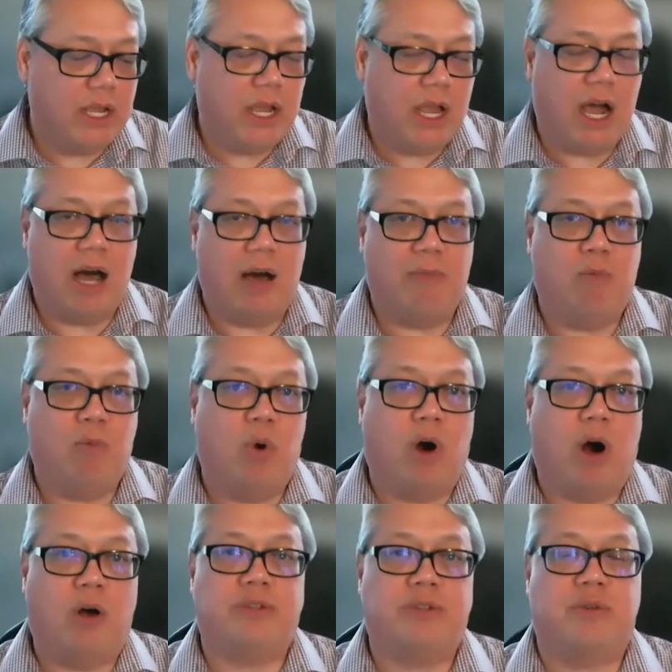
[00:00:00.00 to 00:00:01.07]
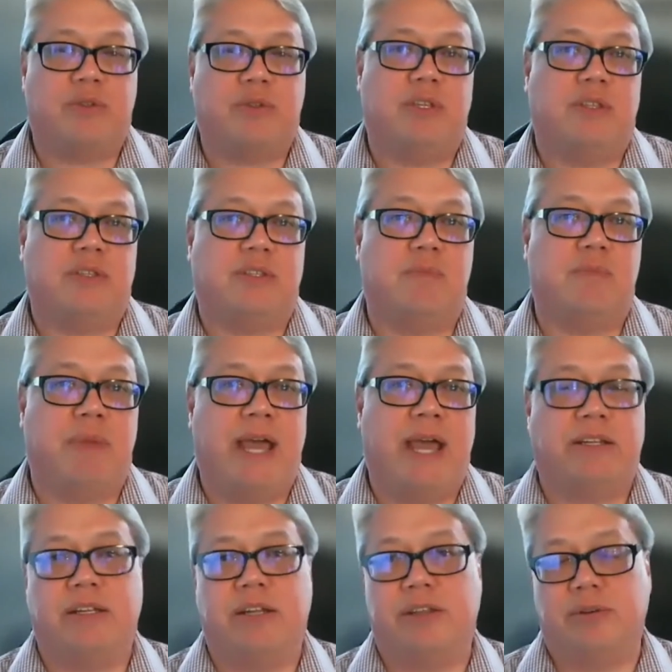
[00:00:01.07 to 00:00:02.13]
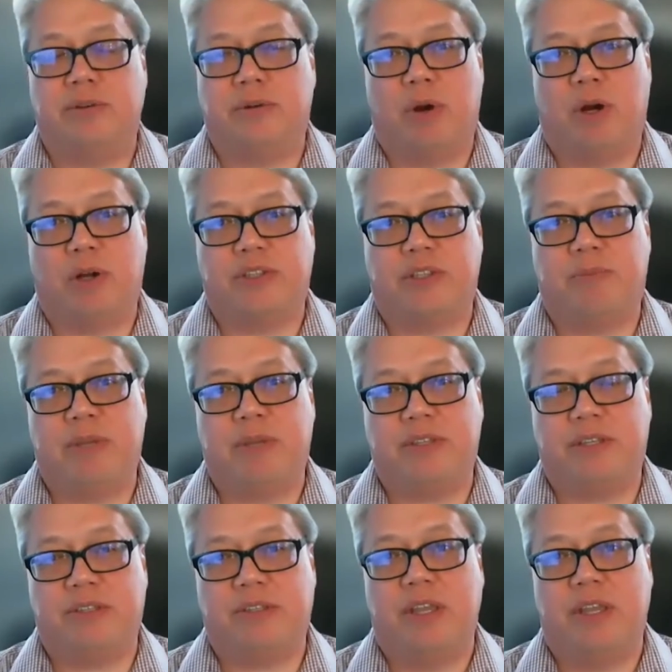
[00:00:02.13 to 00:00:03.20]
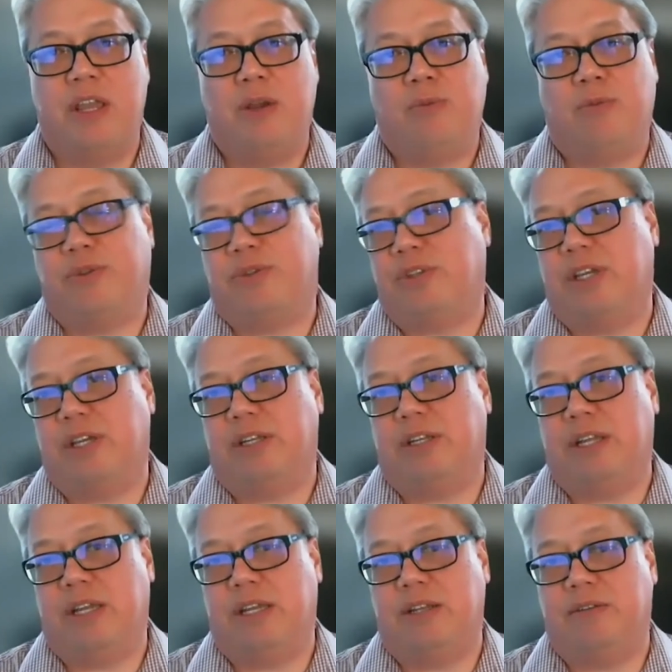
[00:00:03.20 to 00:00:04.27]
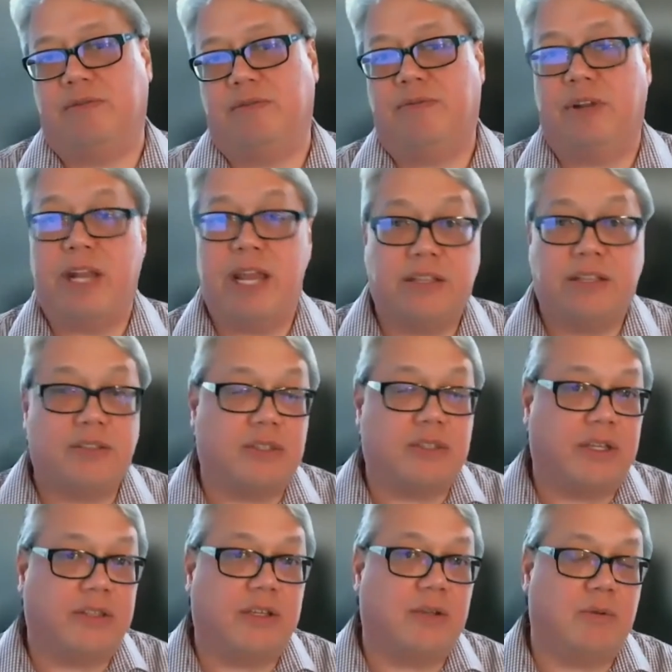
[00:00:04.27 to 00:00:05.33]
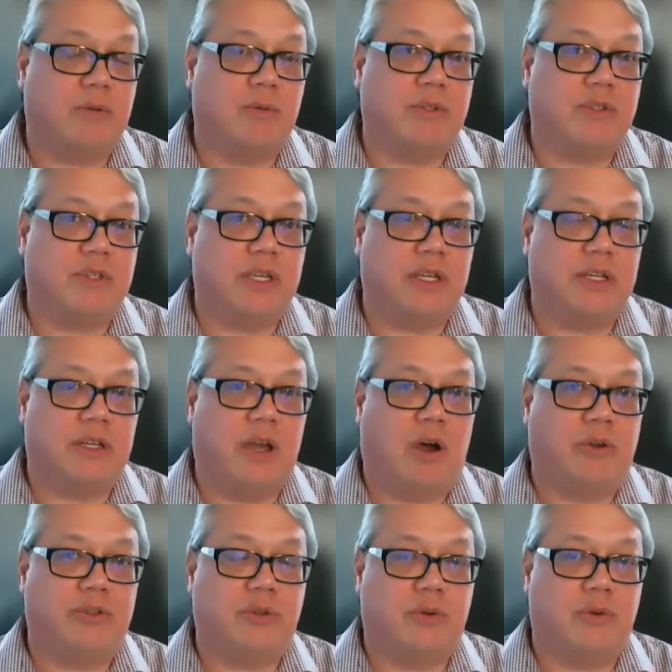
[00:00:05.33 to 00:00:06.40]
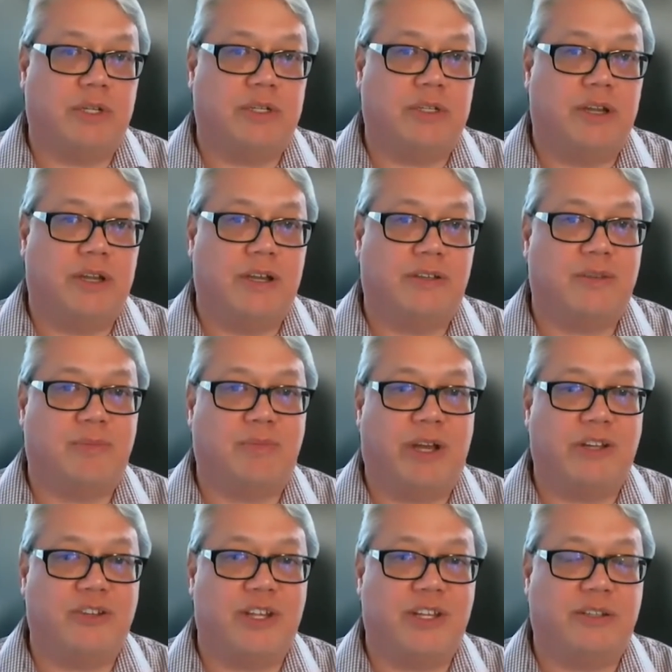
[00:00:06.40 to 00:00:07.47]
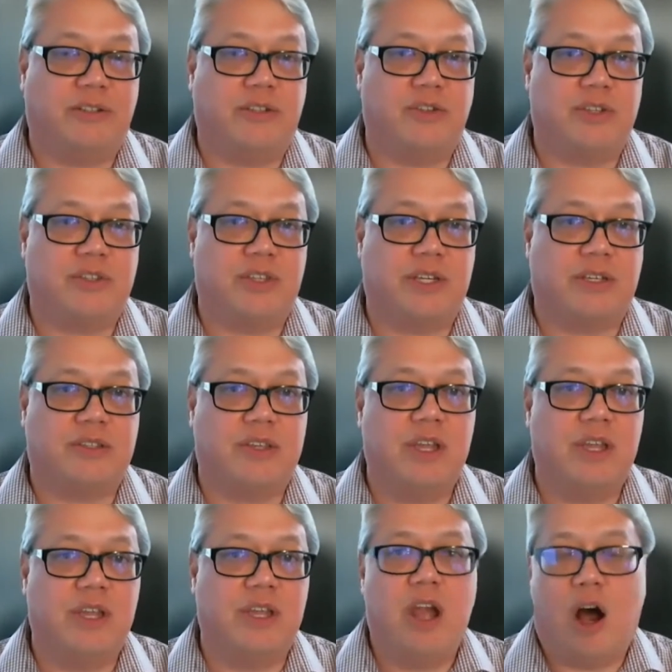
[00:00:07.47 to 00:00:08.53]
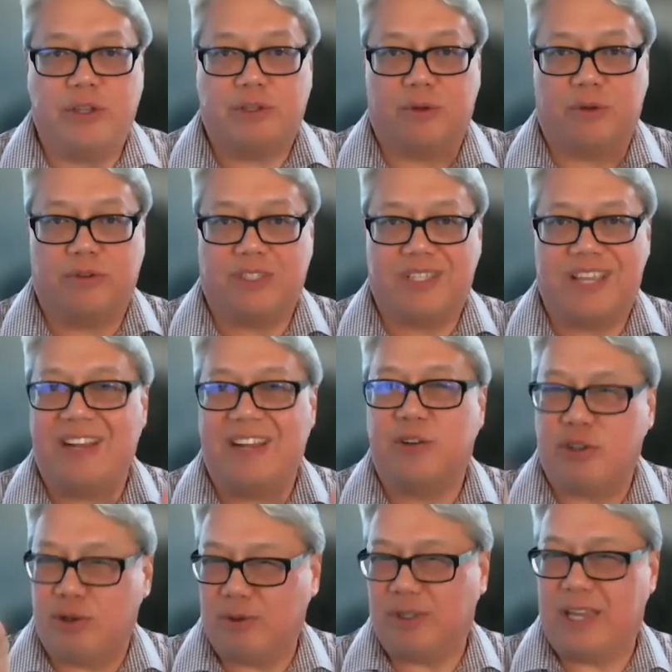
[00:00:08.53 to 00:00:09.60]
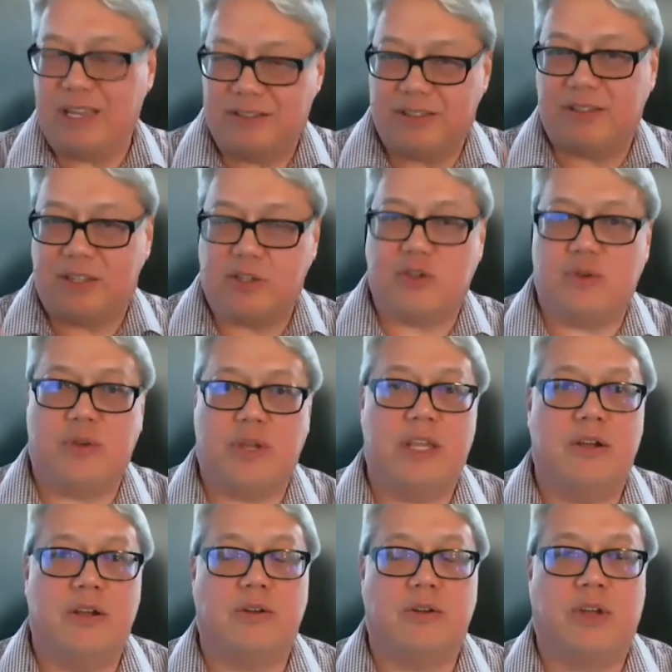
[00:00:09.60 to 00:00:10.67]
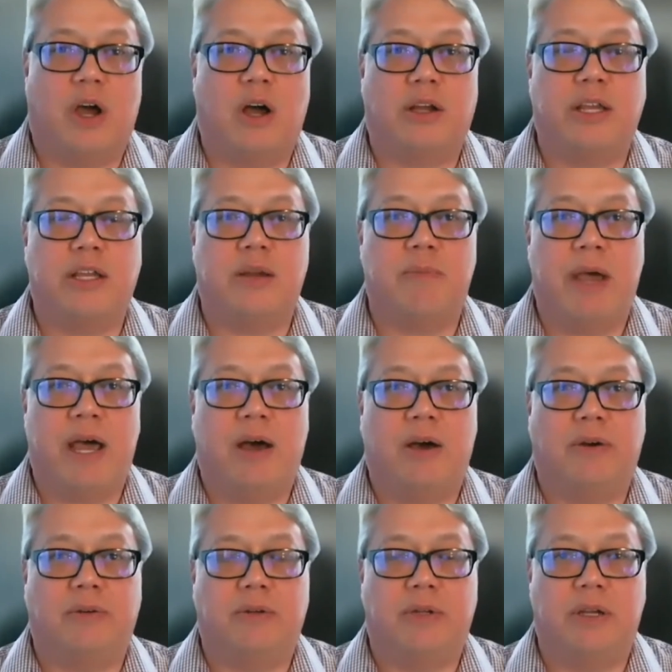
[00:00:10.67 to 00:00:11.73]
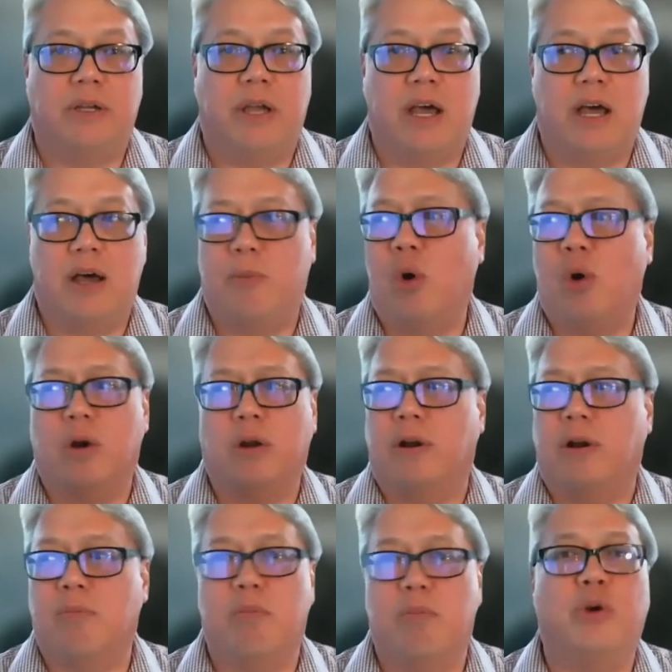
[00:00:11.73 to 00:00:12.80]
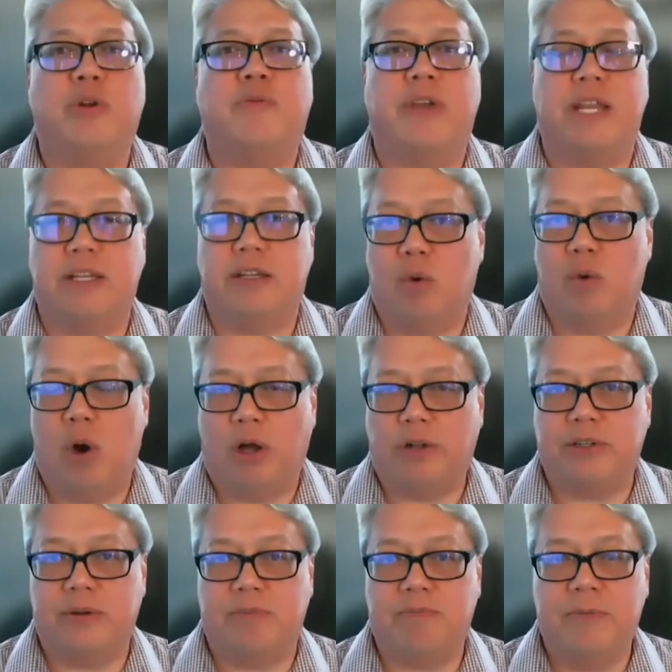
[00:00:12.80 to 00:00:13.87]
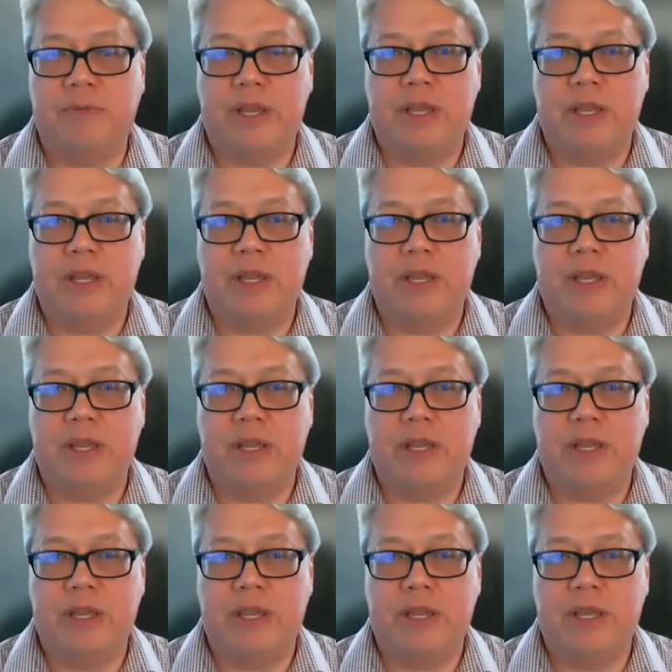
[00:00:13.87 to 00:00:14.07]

we'll also see this impact in other business. We'll see it in finance. I think we would see it also in supply chain and logistics. All these sort of standard use cases that you hear talking about or are motivating quantum